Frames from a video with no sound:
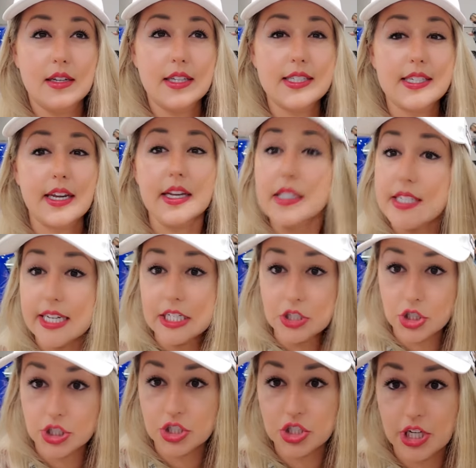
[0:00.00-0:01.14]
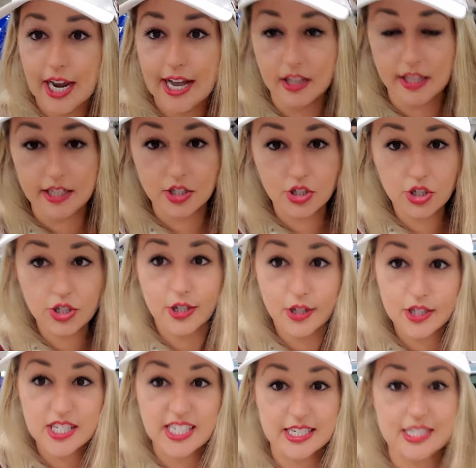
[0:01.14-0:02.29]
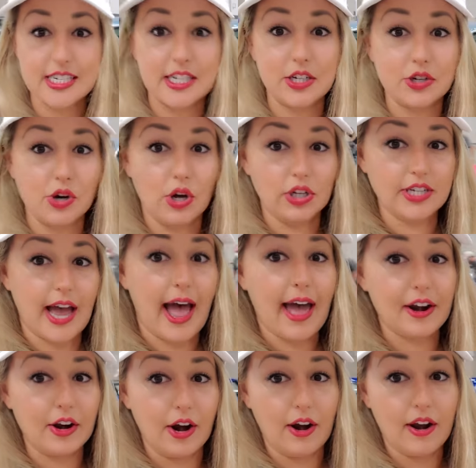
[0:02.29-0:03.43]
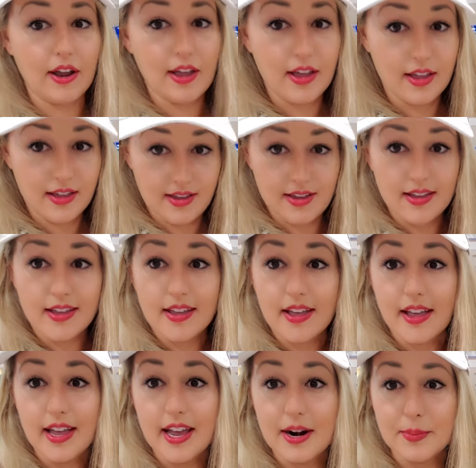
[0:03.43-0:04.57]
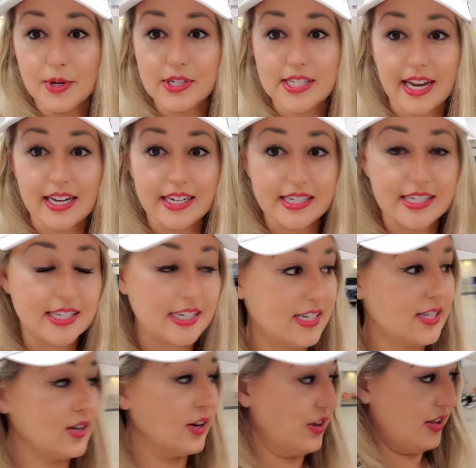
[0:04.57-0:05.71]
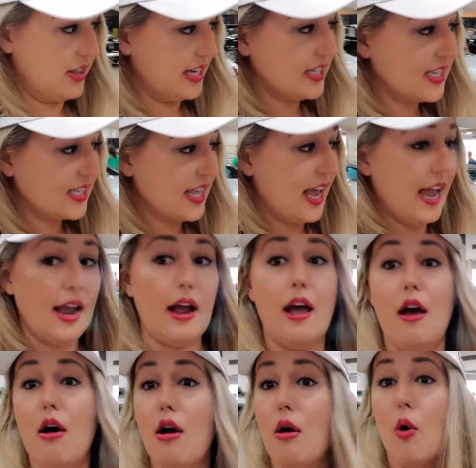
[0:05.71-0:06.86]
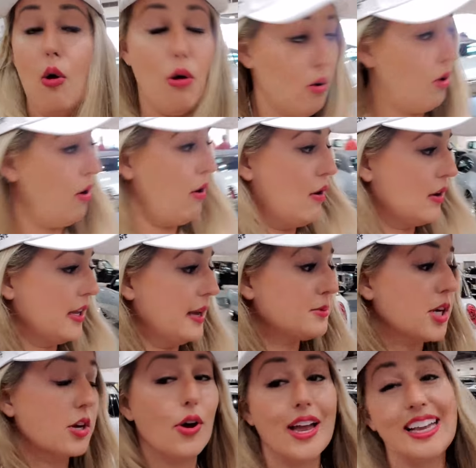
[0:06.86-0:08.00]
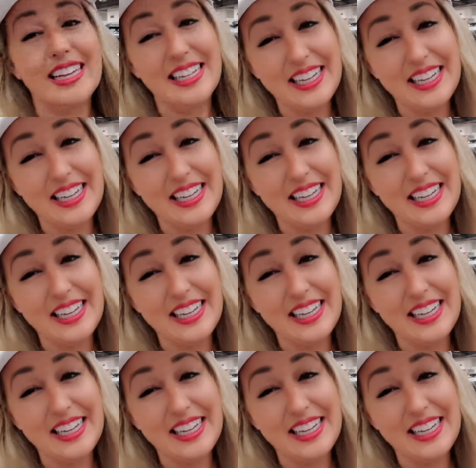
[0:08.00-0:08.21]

let's say, attention-challenged 16-year-old daughter in a Mercedes diesel. This thing, oh, kept on going.